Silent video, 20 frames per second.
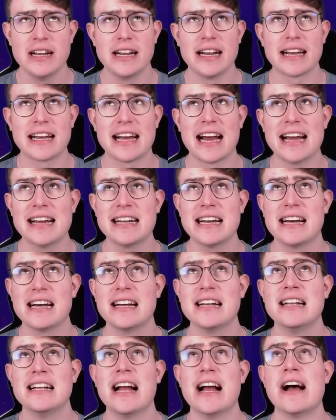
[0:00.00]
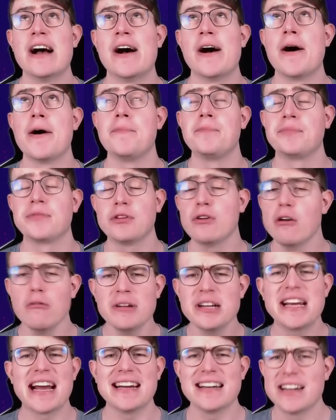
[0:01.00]
like, you
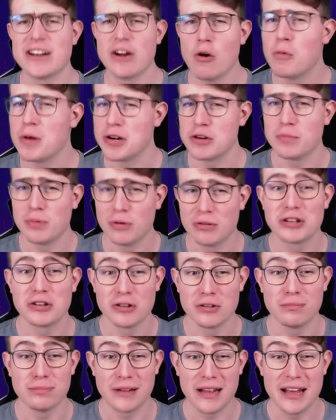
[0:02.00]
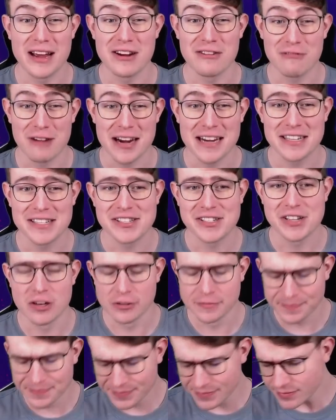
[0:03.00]
already kind of know what the opponent could play, right?
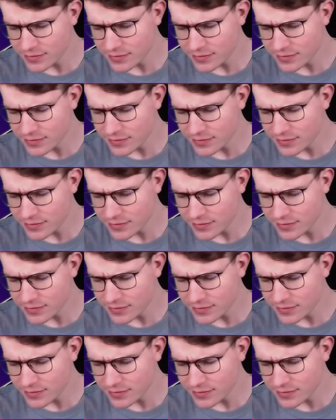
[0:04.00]
So,